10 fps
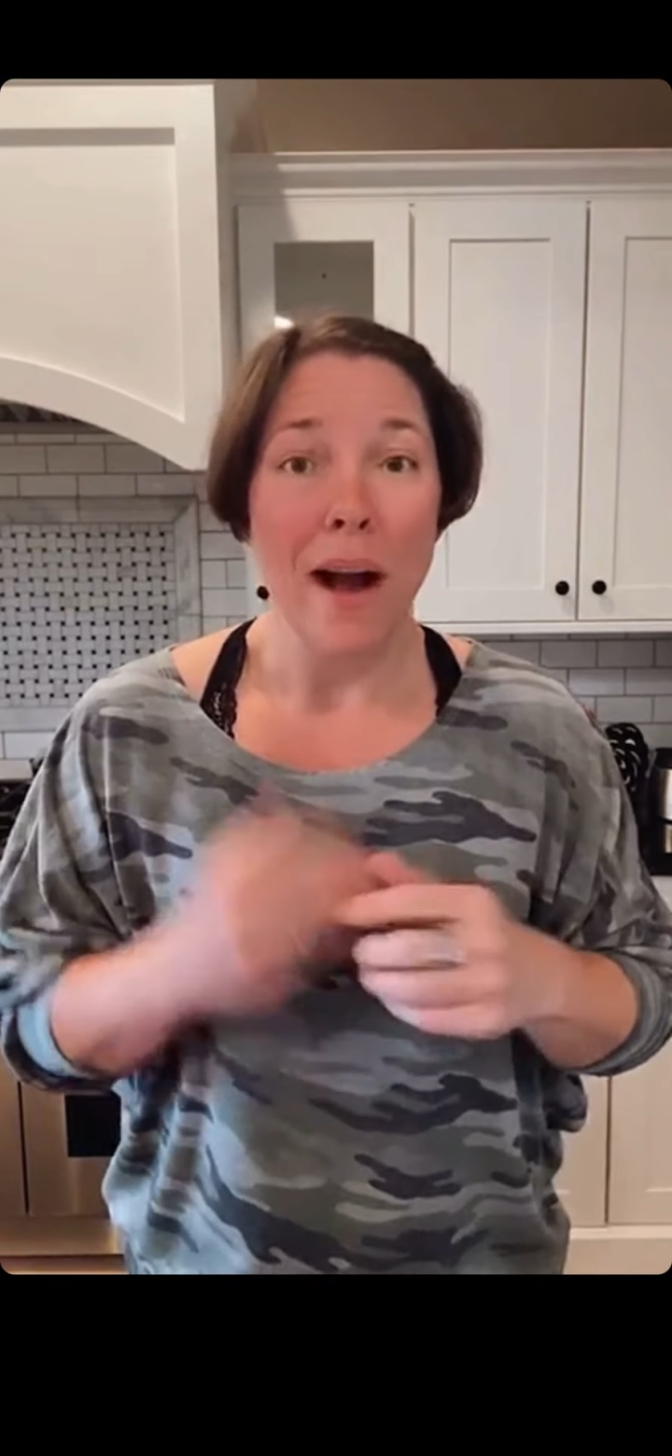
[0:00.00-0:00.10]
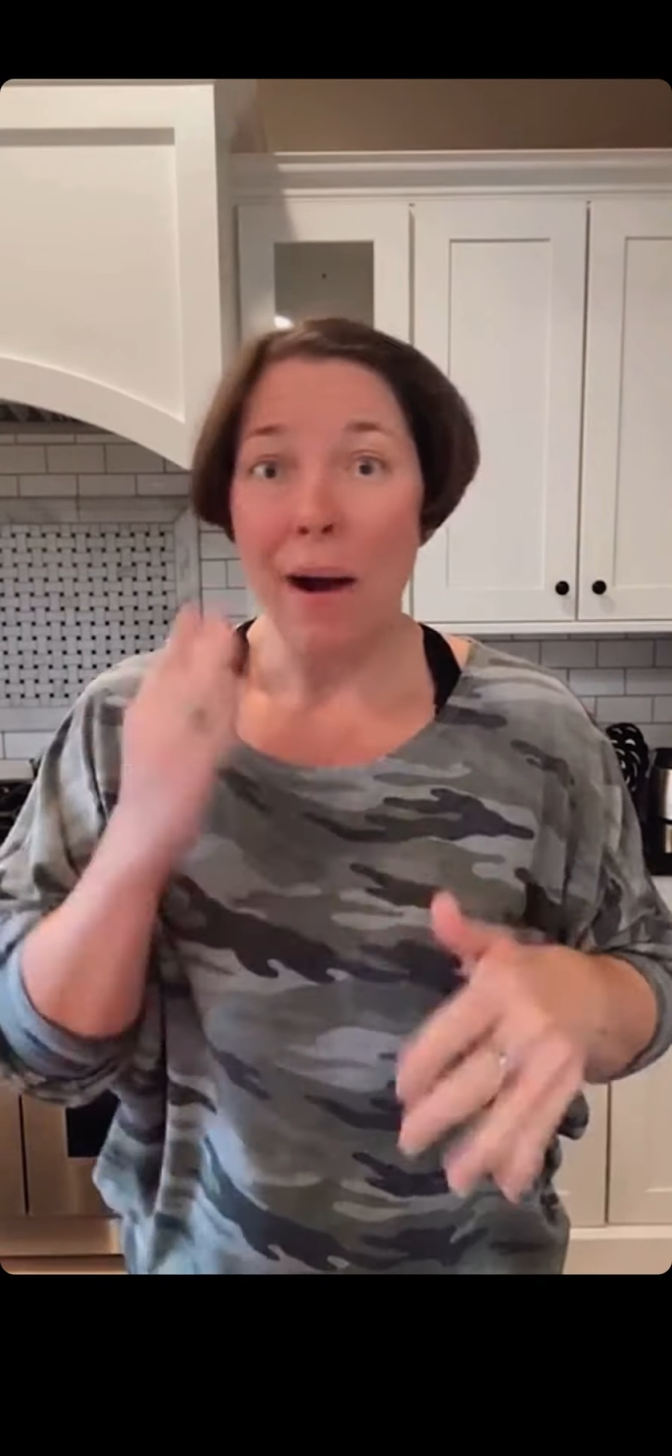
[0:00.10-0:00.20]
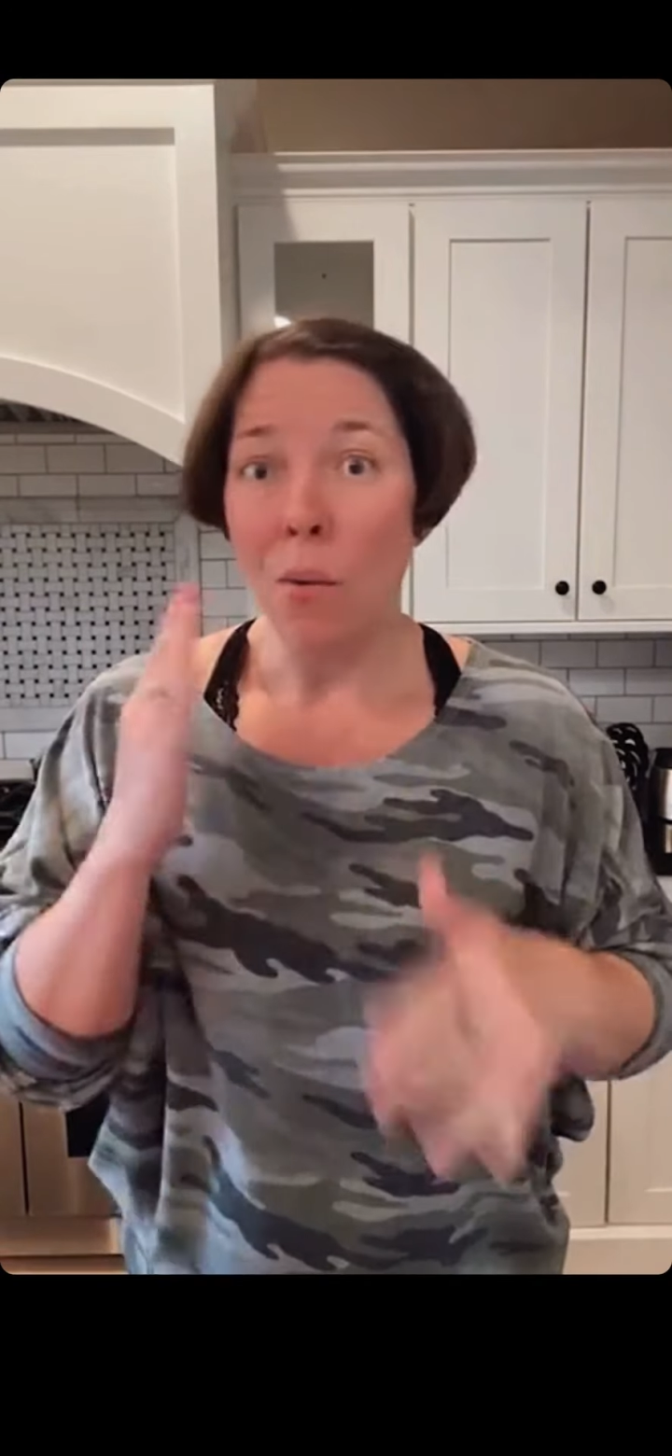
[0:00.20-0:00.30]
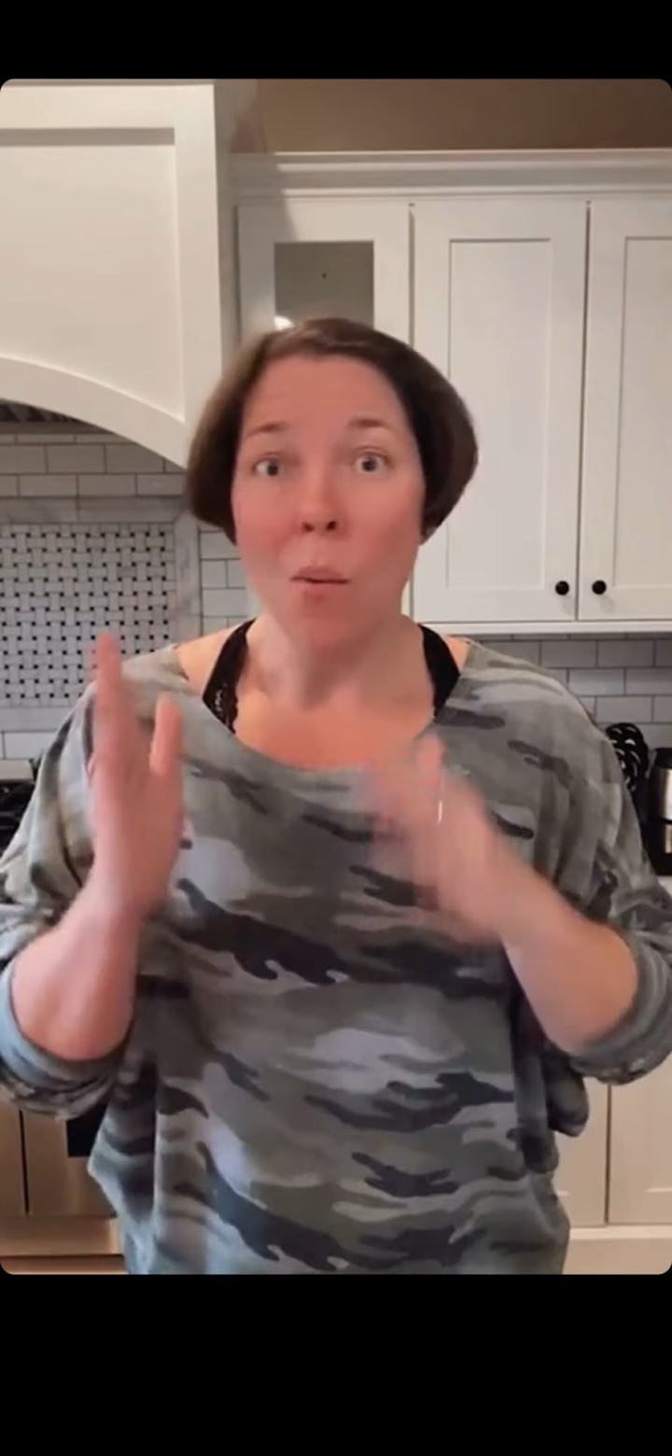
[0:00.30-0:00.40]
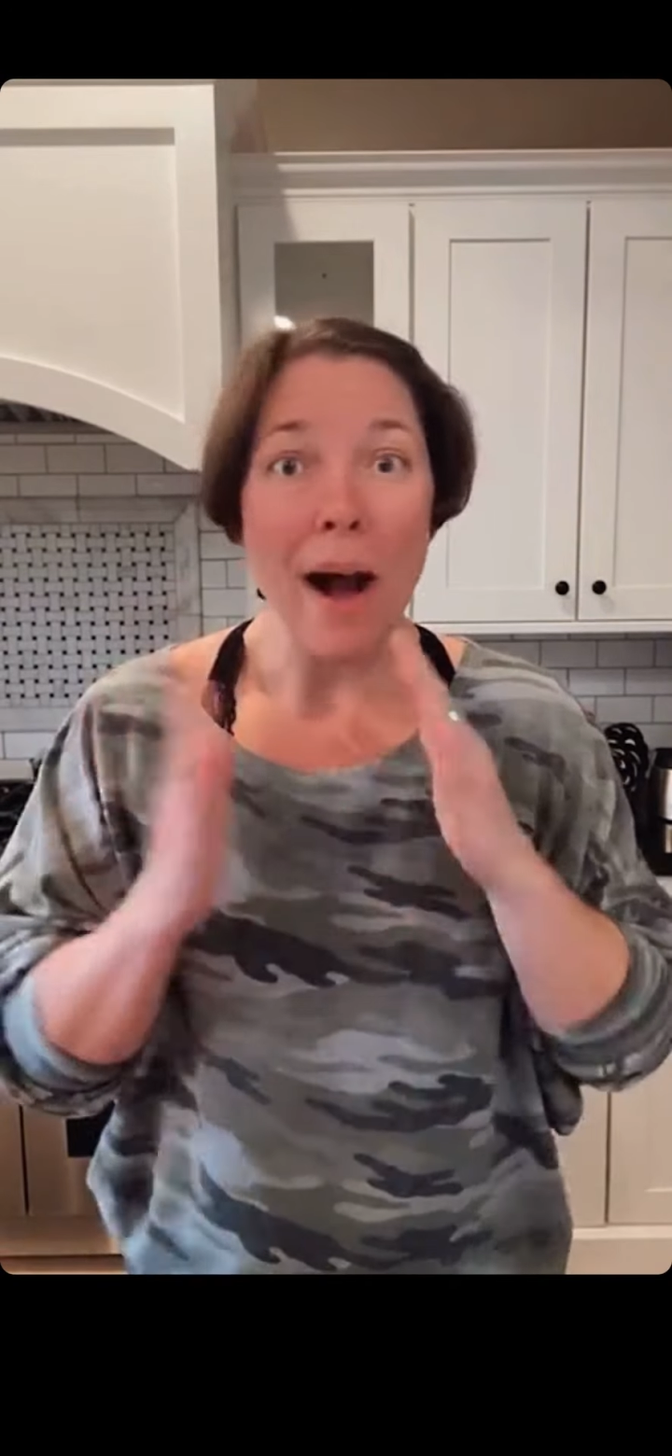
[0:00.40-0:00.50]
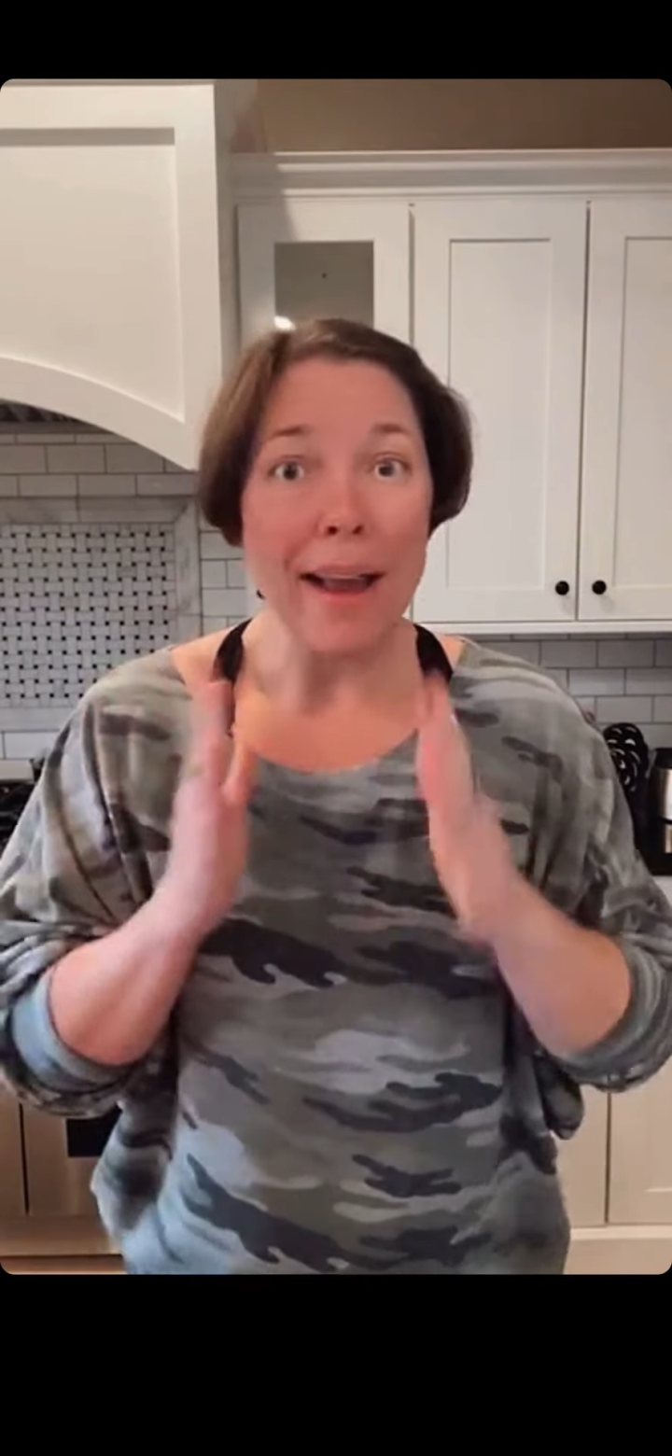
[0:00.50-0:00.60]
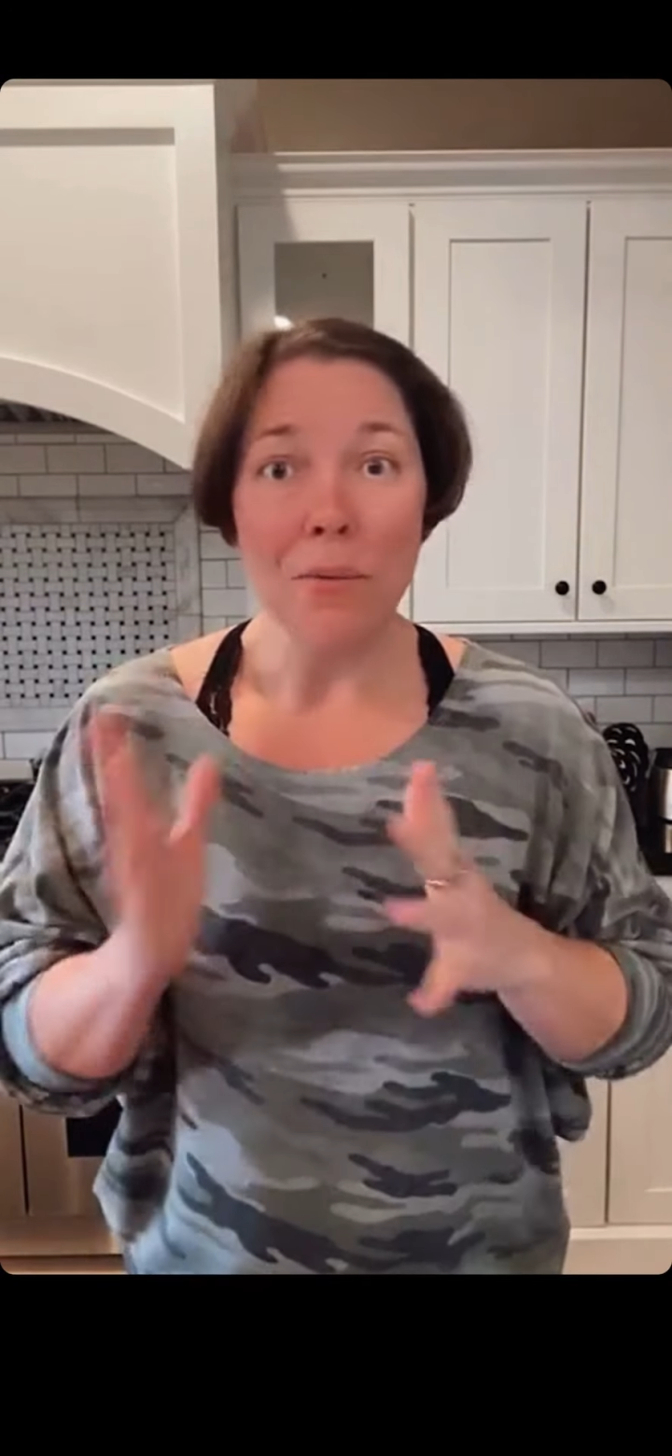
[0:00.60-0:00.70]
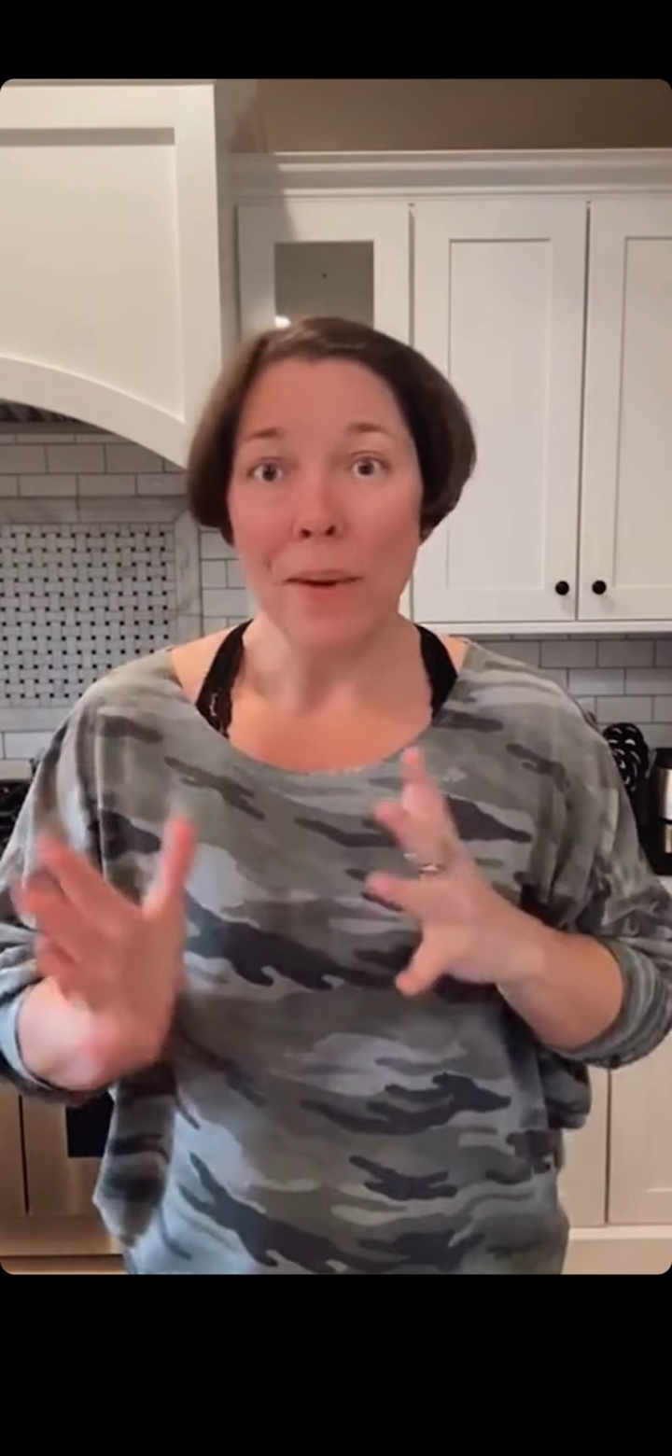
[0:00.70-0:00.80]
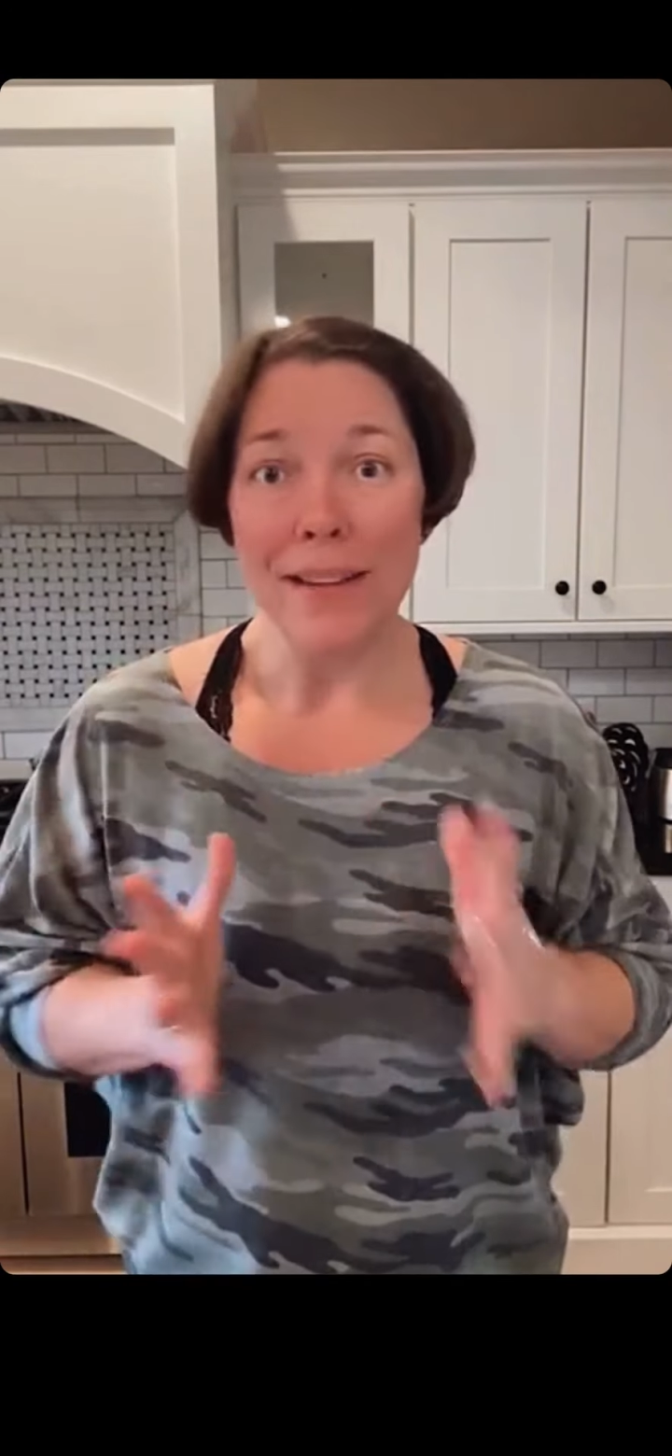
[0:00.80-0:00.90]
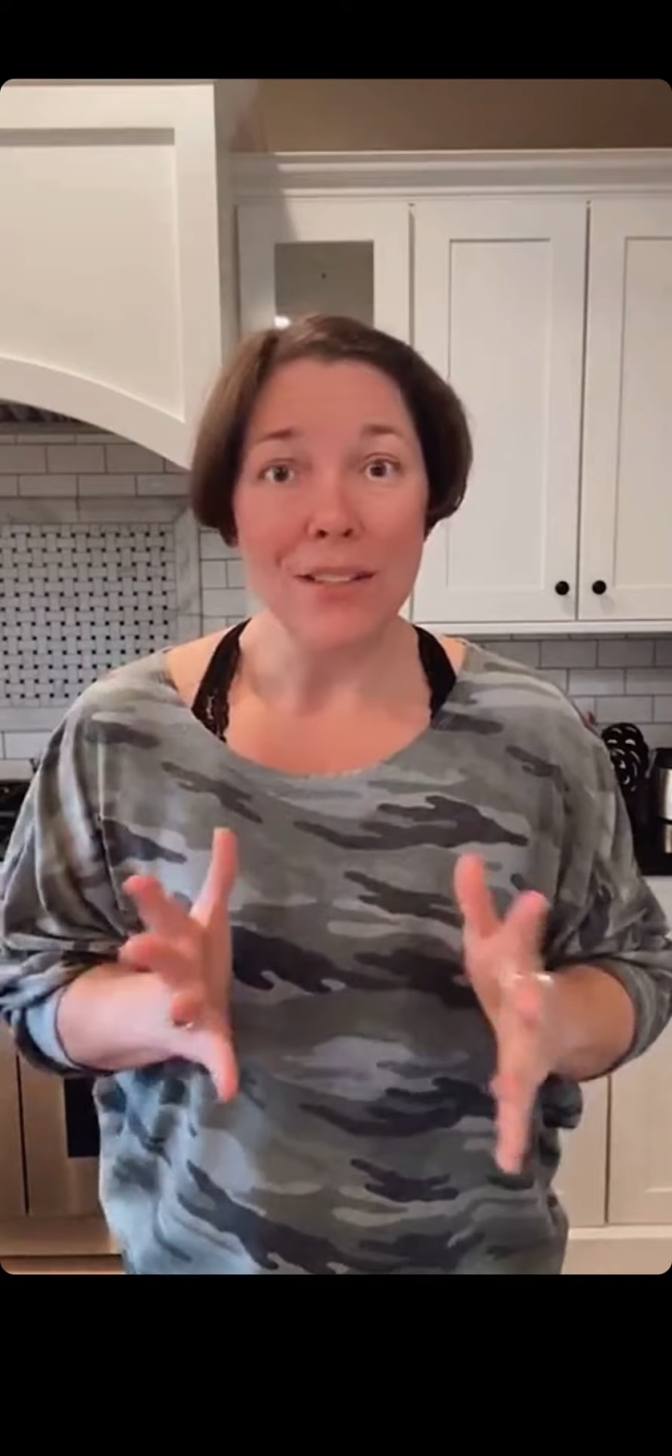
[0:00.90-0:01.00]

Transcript: why it rates